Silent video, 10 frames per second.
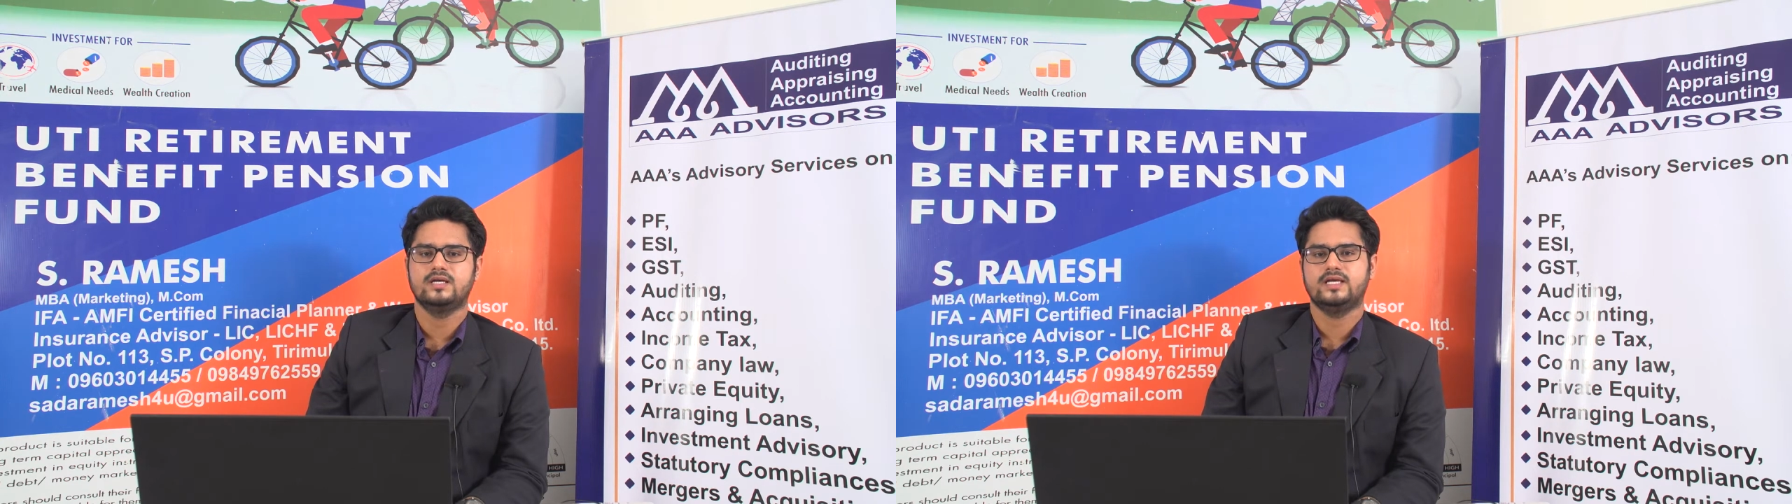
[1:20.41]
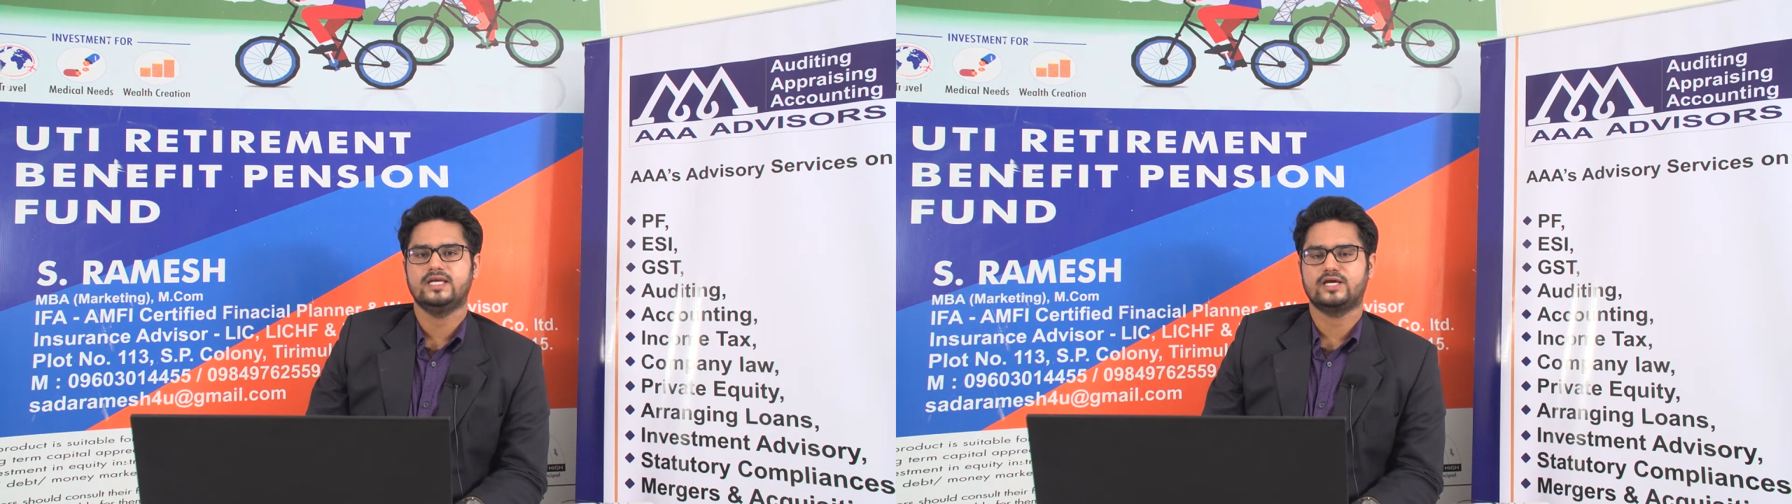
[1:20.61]

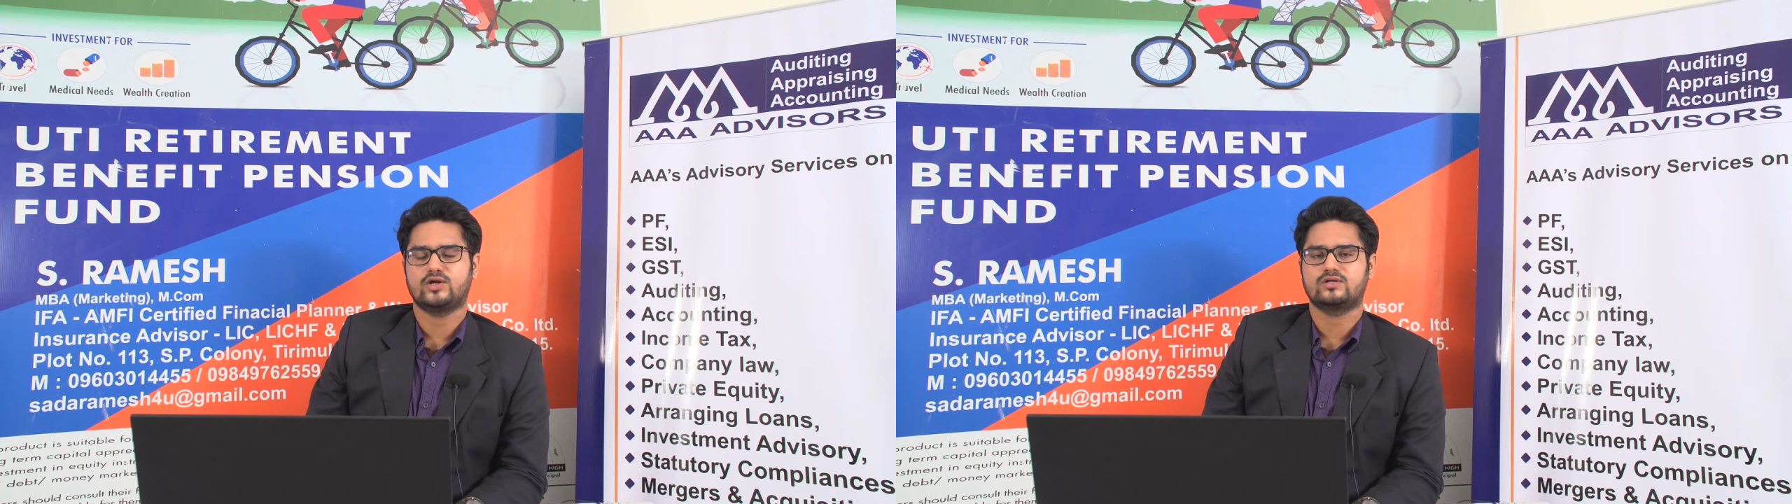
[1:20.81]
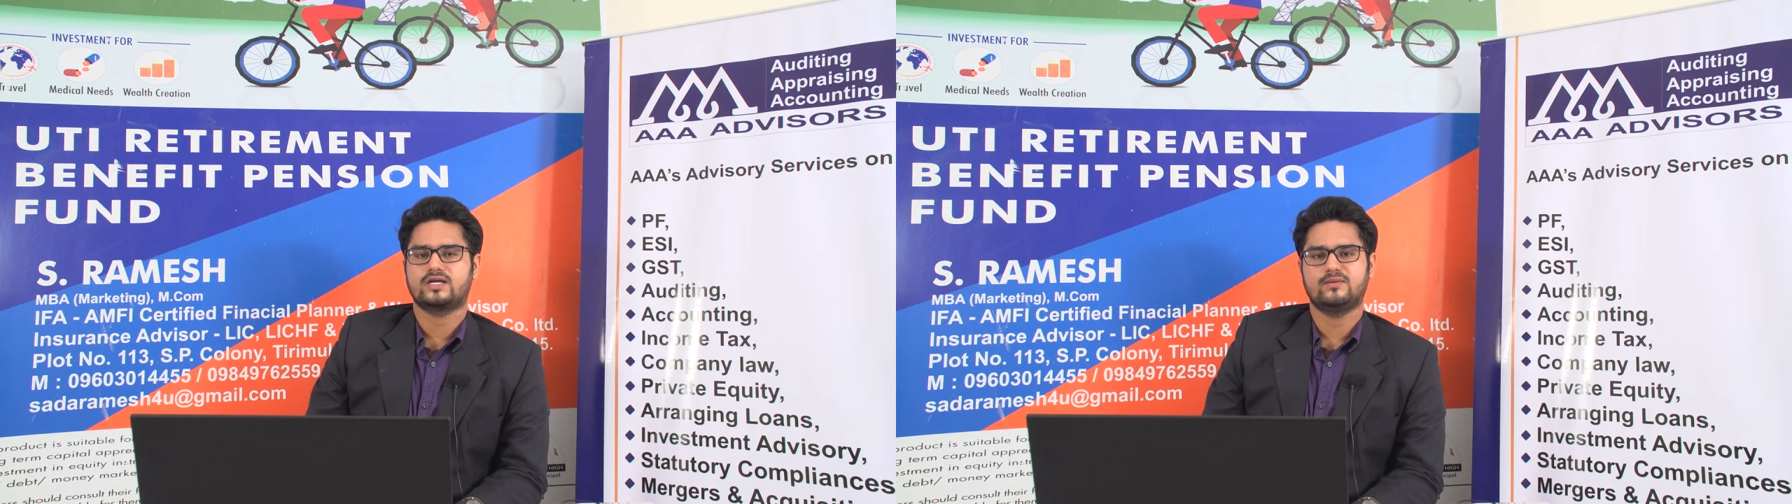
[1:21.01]
he
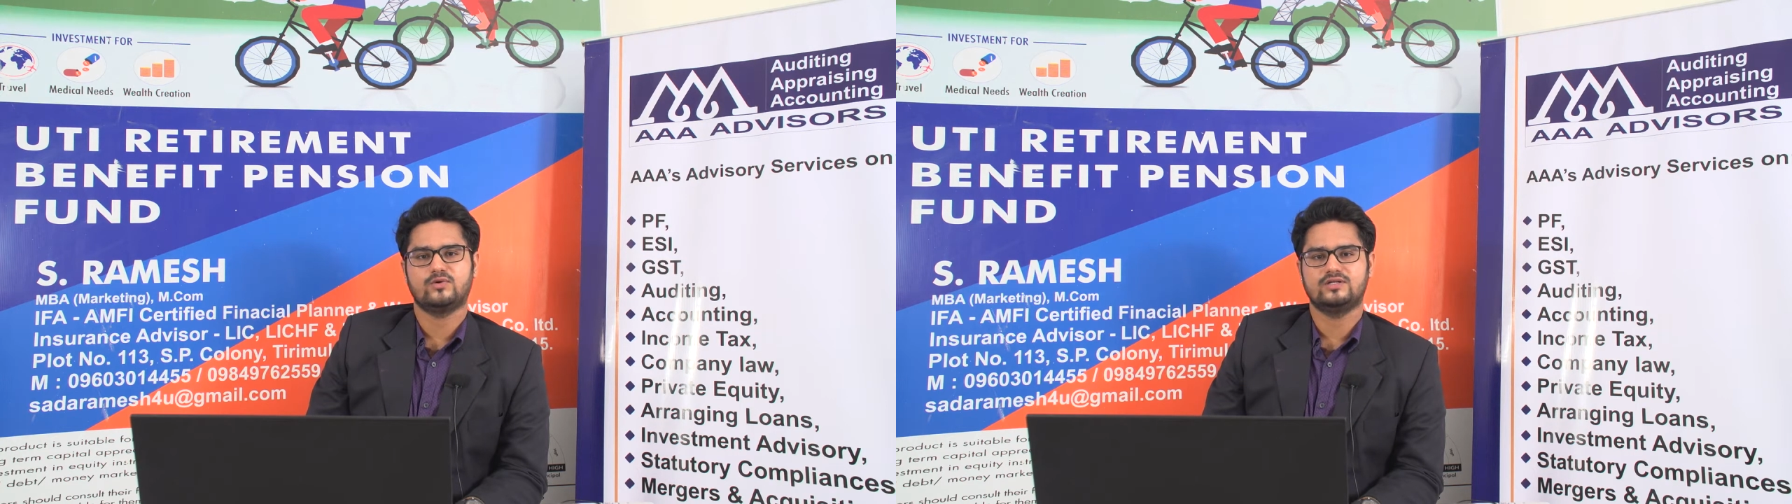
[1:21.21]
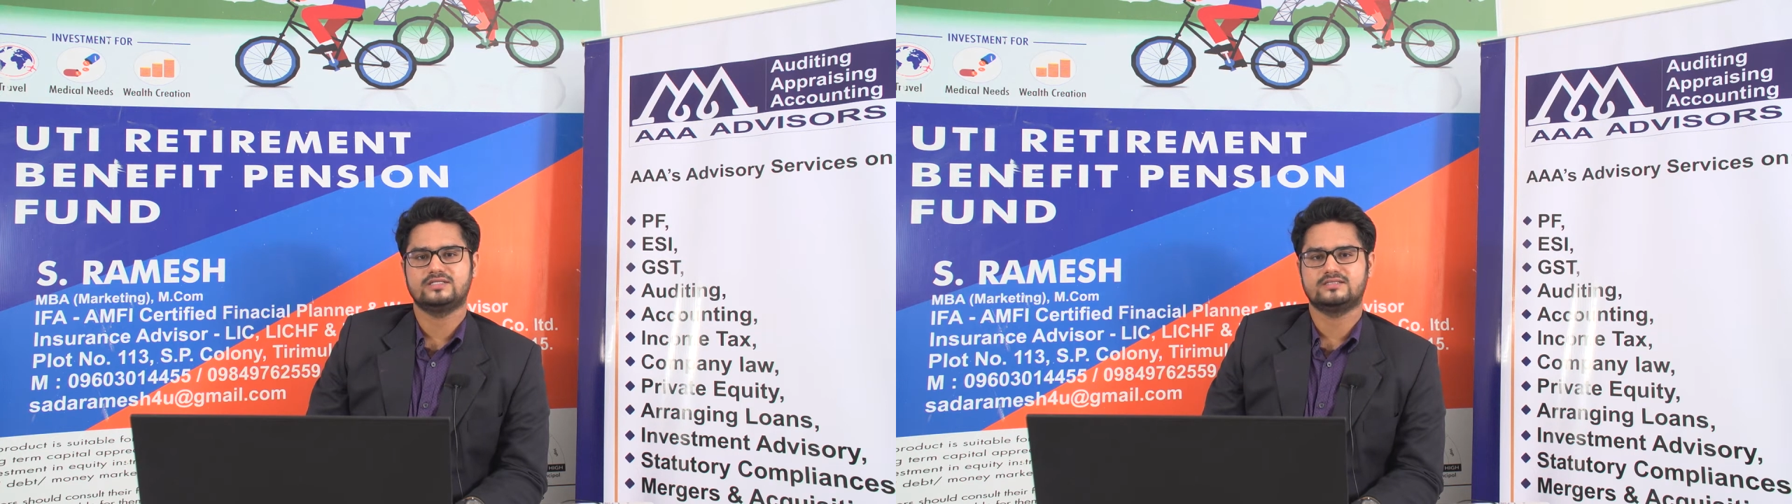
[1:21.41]
cannot claim
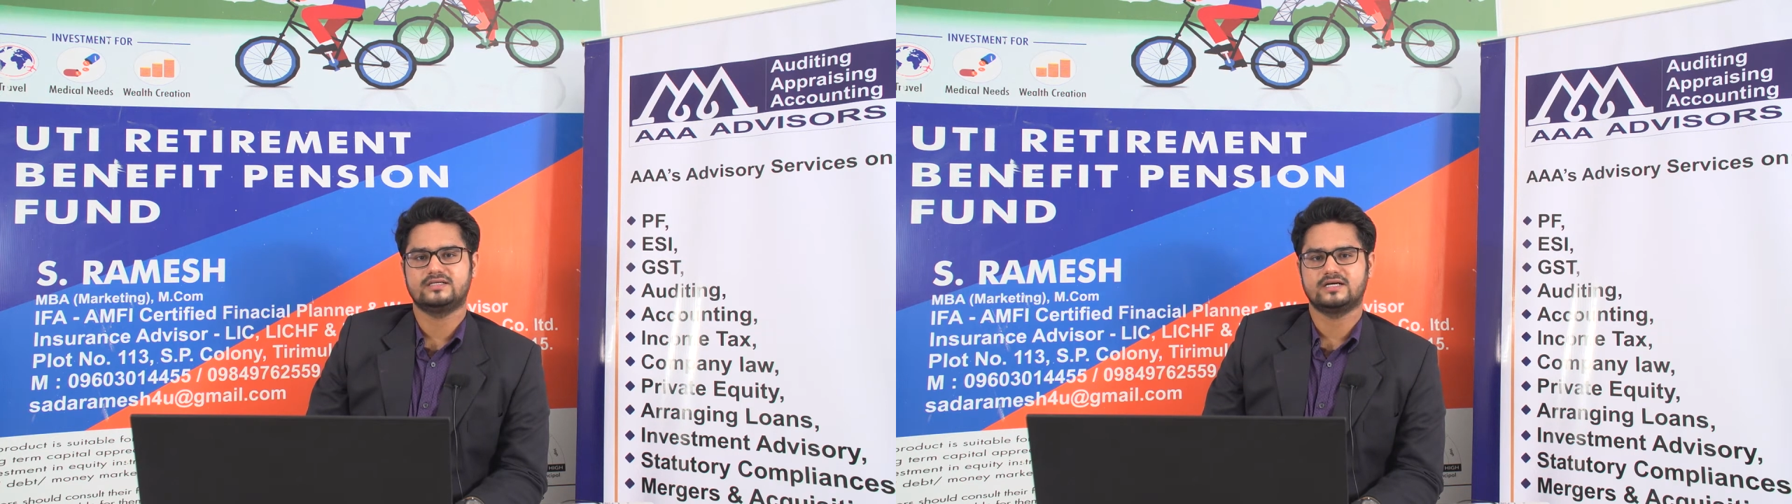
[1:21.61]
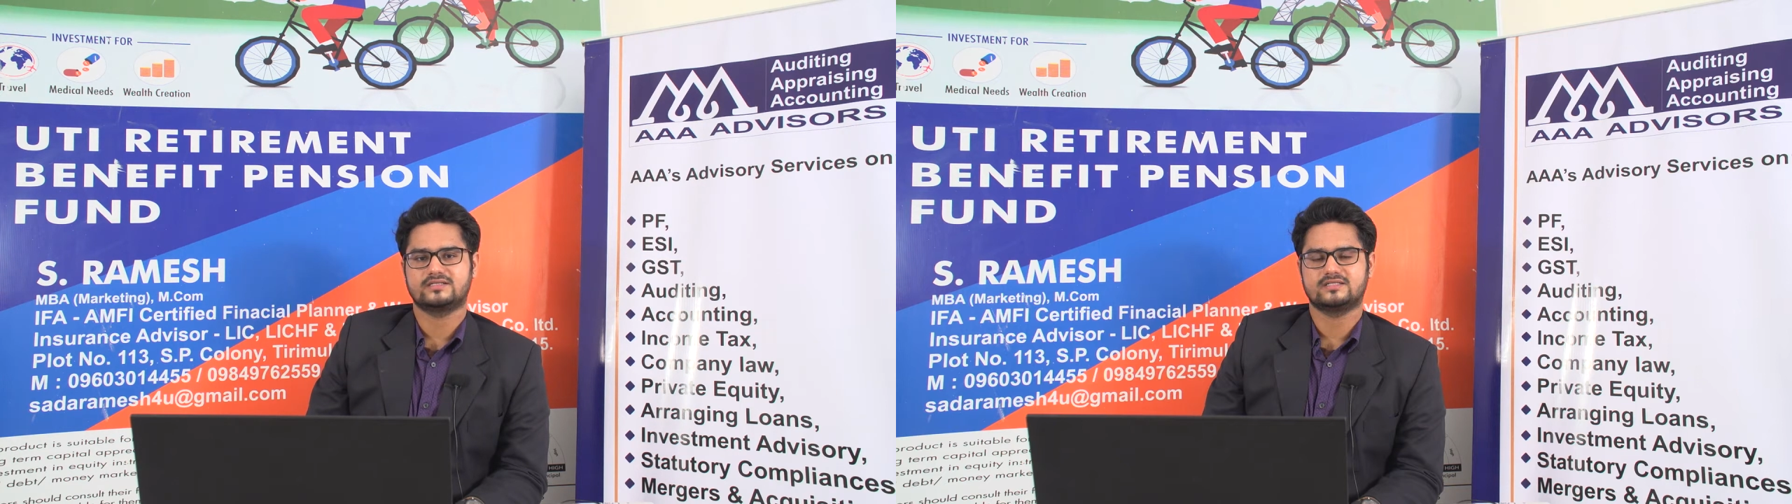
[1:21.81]
all these
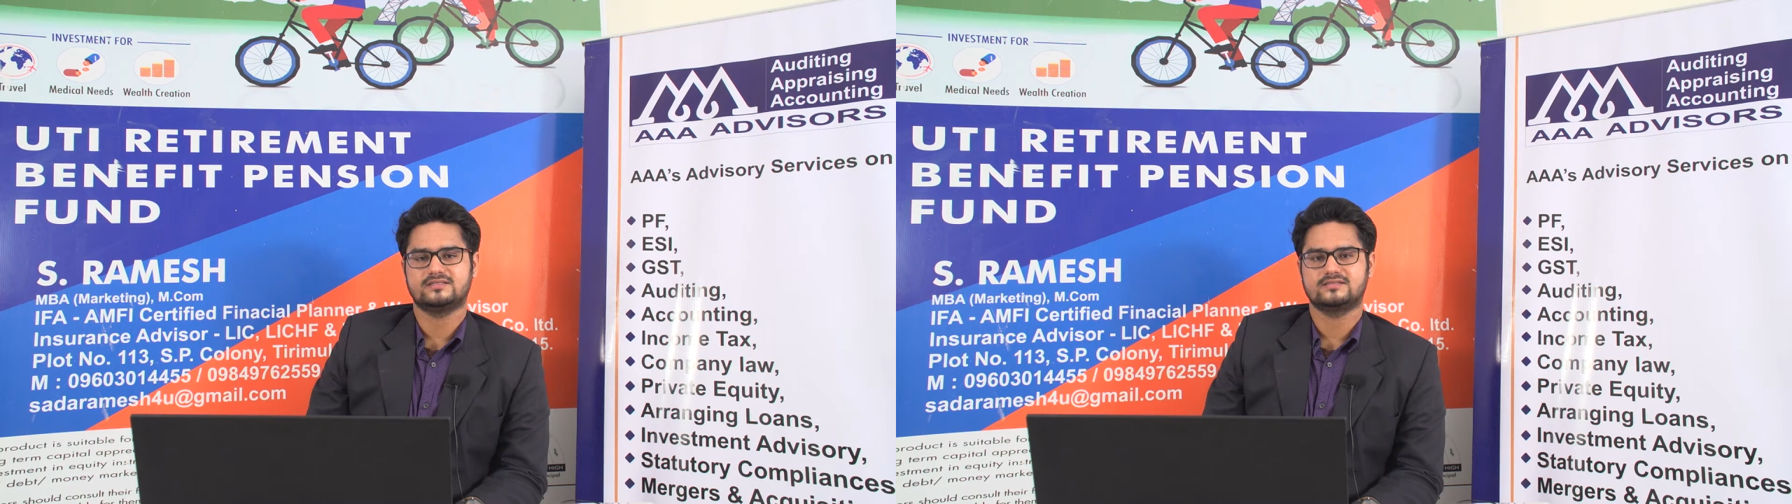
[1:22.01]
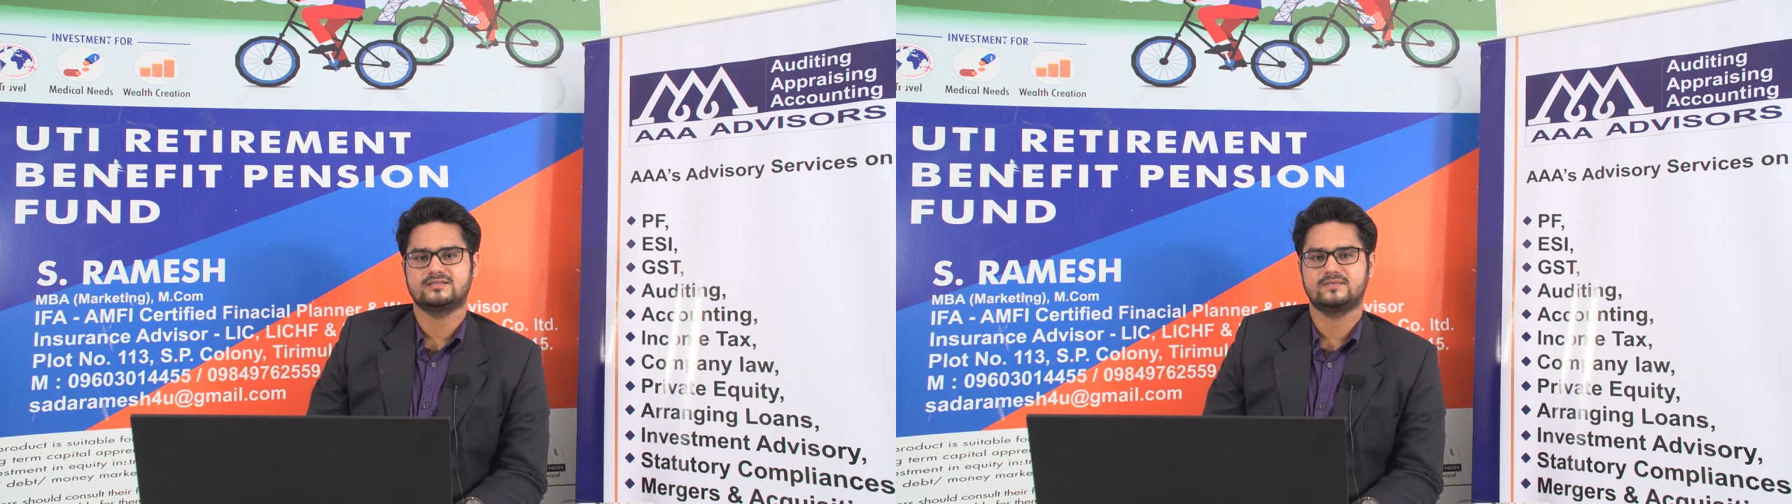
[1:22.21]

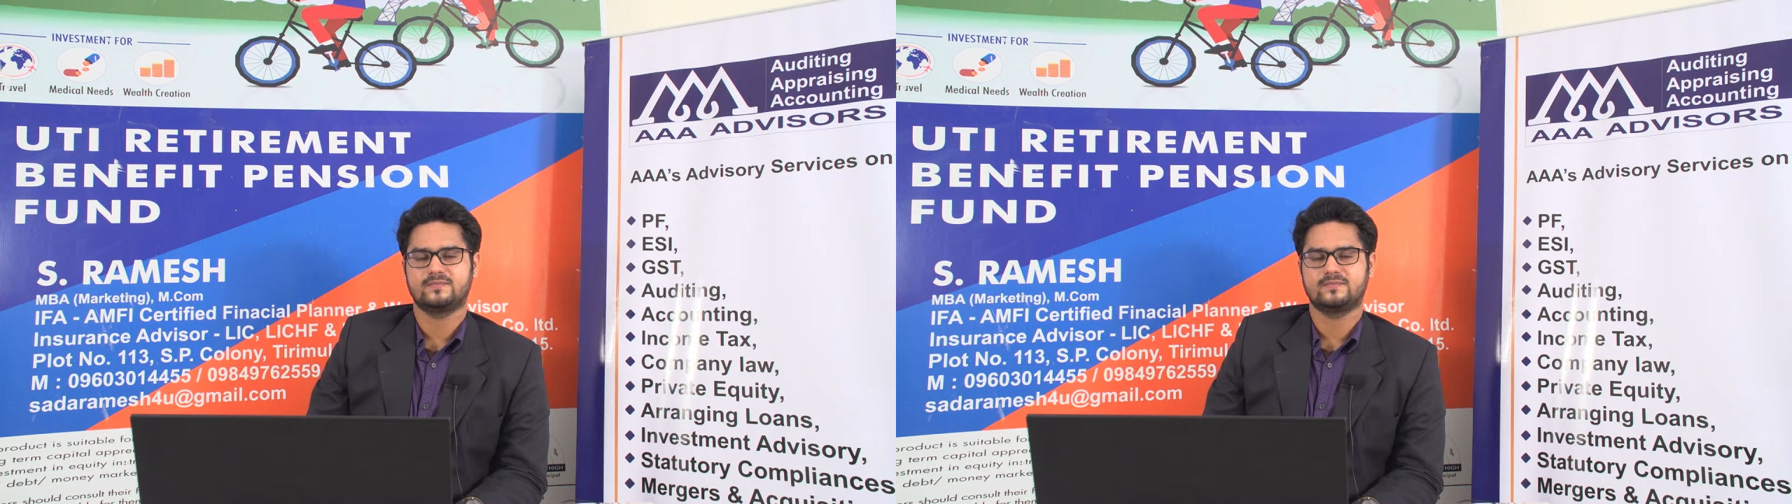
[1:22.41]
deductions.